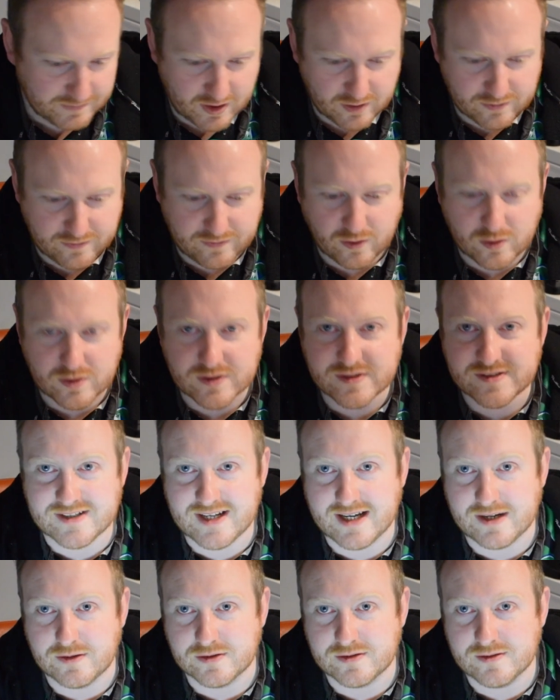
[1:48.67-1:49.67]
A 4
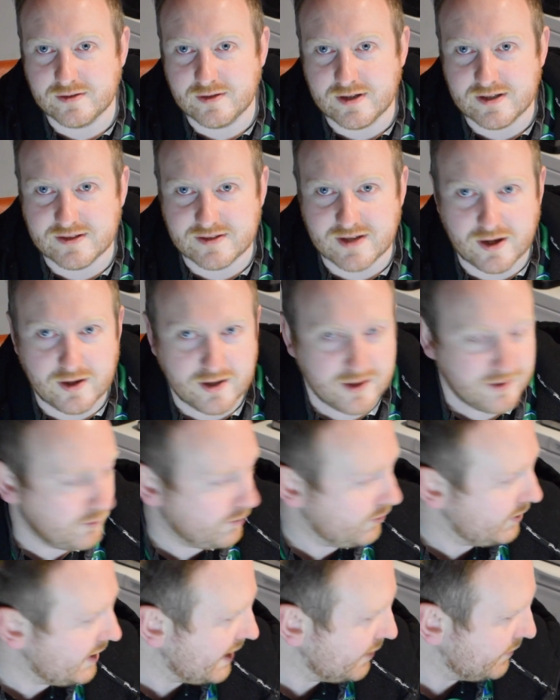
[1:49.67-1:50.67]
stout is
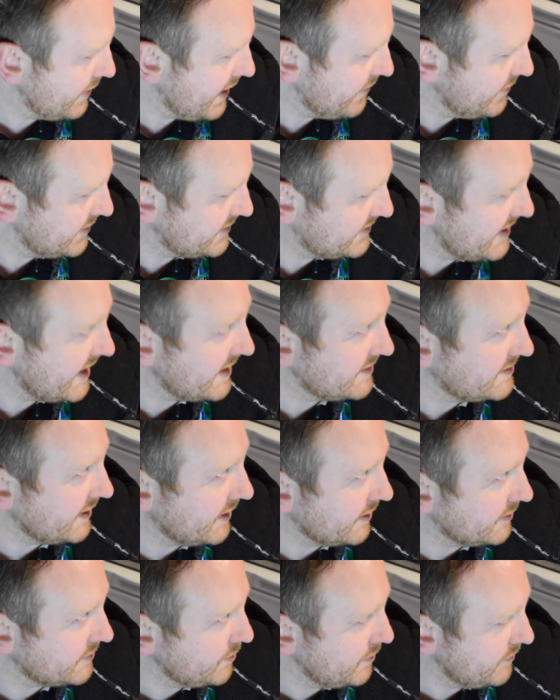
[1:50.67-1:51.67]
how we have it set
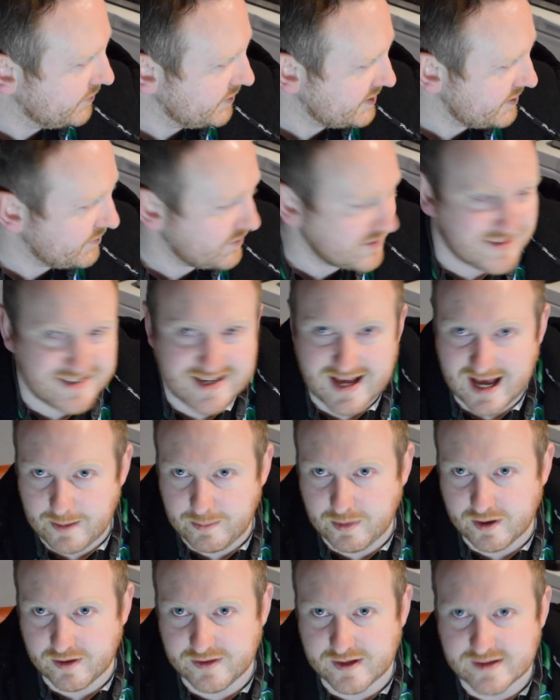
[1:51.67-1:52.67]
here. So we have a different
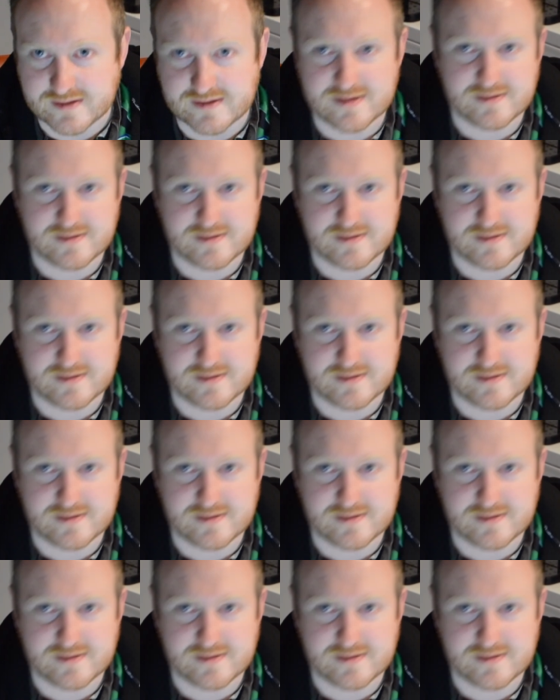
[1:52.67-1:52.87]
tap on this.